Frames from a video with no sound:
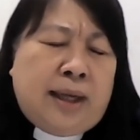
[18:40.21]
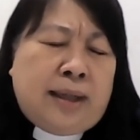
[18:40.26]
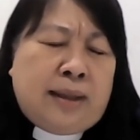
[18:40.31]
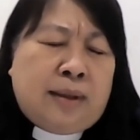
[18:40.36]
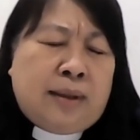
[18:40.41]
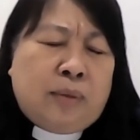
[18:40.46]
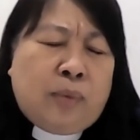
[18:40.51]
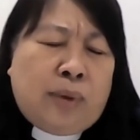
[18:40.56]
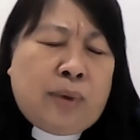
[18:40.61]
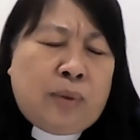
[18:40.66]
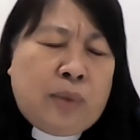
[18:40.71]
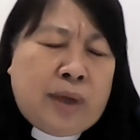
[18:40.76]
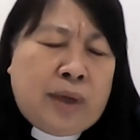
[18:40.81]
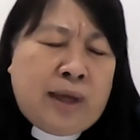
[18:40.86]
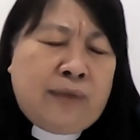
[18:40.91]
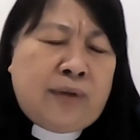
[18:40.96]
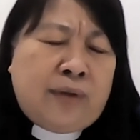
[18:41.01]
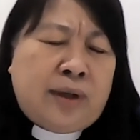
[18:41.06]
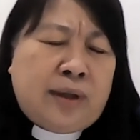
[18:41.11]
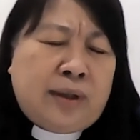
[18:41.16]
But Lord, we
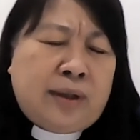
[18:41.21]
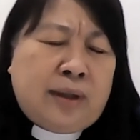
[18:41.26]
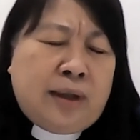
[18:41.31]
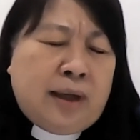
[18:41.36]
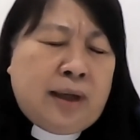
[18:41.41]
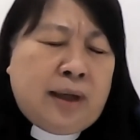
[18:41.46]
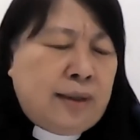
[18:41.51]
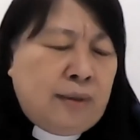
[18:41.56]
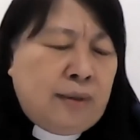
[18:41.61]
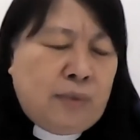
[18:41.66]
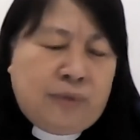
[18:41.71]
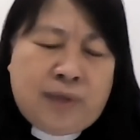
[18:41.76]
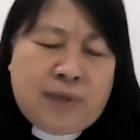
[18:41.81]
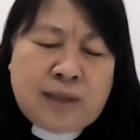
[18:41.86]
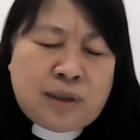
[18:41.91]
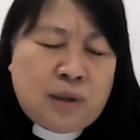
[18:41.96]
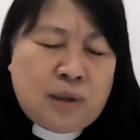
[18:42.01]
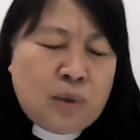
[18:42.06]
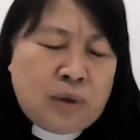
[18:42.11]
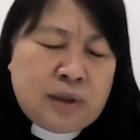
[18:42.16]
pray,
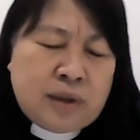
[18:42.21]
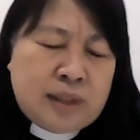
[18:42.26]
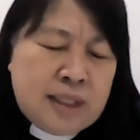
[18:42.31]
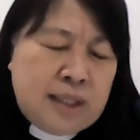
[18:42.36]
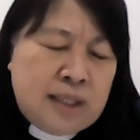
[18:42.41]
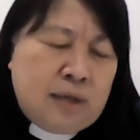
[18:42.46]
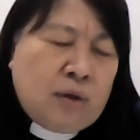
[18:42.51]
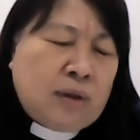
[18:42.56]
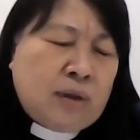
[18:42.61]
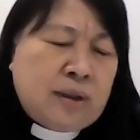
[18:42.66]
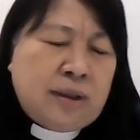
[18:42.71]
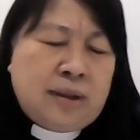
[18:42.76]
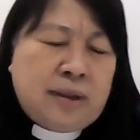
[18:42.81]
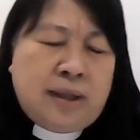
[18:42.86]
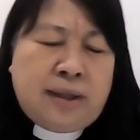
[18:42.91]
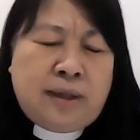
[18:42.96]
even at this time,